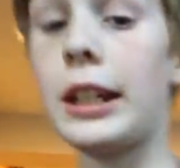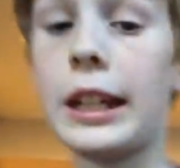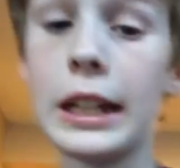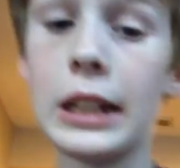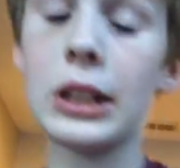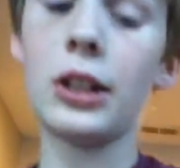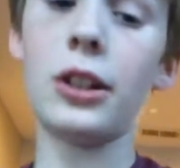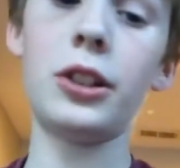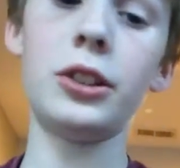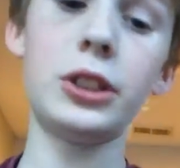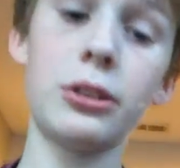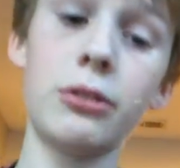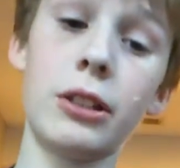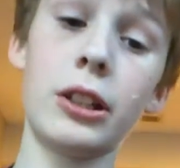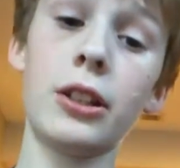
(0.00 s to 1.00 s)
And
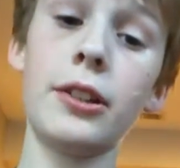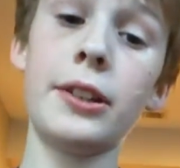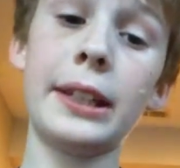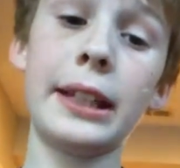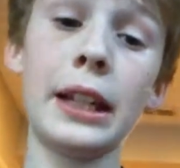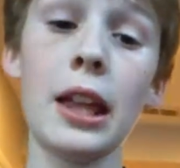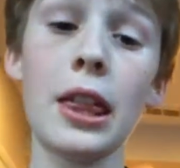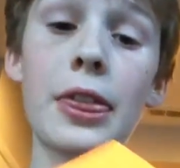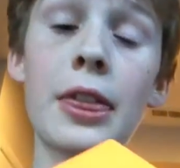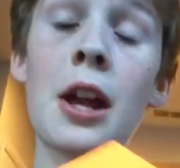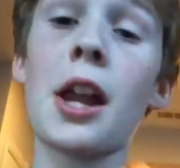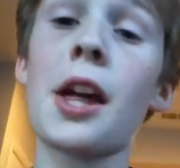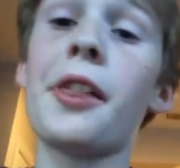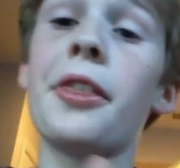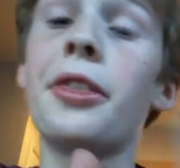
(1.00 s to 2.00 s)
also another thing
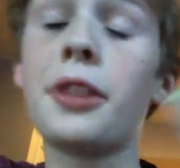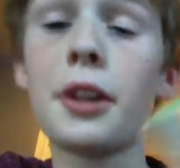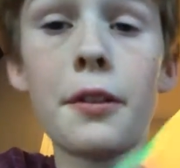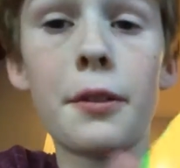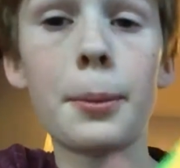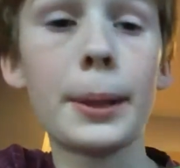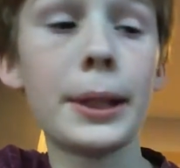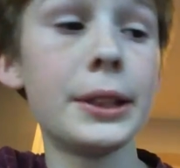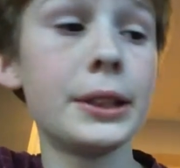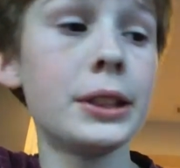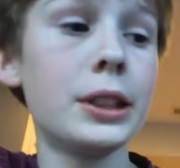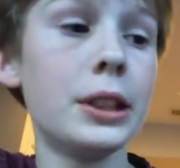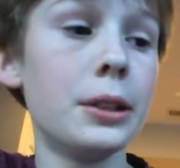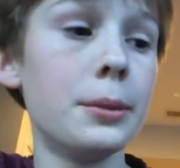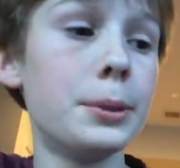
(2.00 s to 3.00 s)
that I love about this
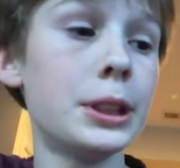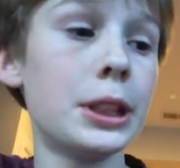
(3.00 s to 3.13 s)
cube.